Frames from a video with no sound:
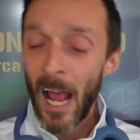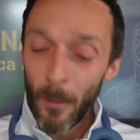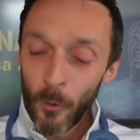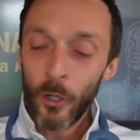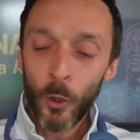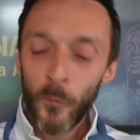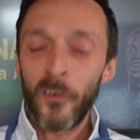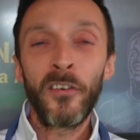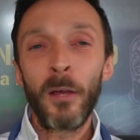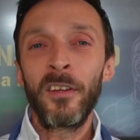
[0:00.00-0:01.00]
I'm going to go
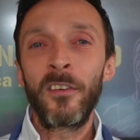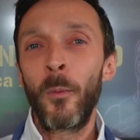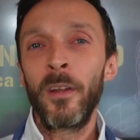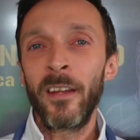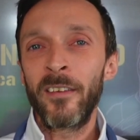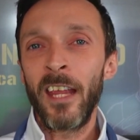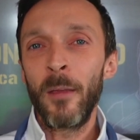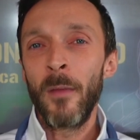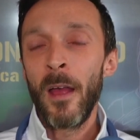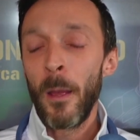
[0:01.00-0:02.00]
for Celtic to win this
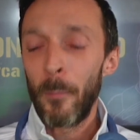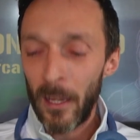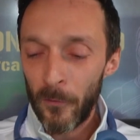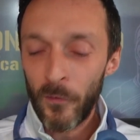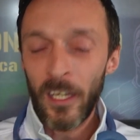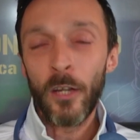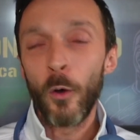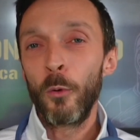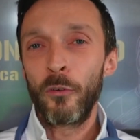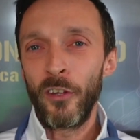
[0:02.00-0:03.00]
game by
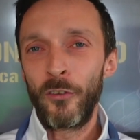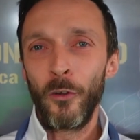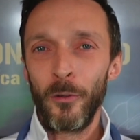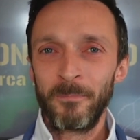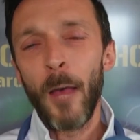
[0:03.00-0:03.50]
3-2.